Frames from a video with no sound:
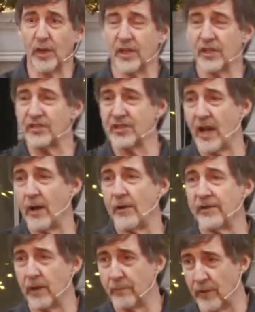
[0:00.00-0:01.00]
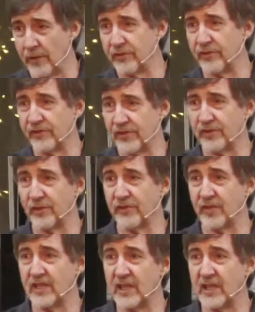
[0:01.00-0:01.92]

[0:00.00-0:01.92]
going to share with our brothers and sisters in